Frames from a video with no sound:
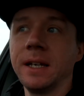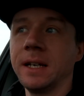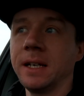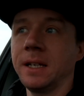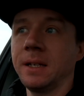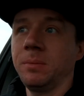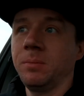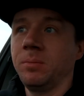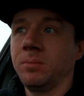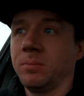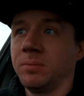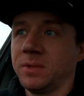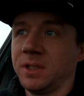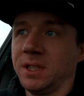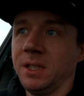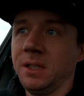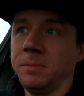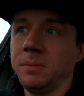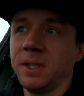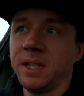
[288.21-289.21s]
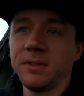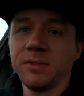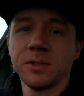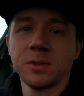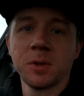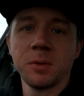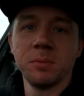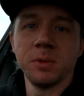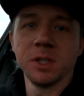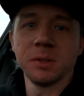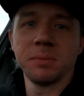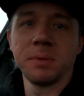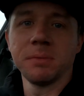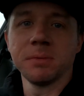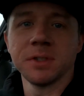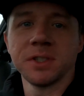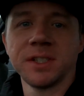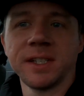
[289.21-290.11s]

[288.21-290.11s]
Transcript: It's a little bit different to what most people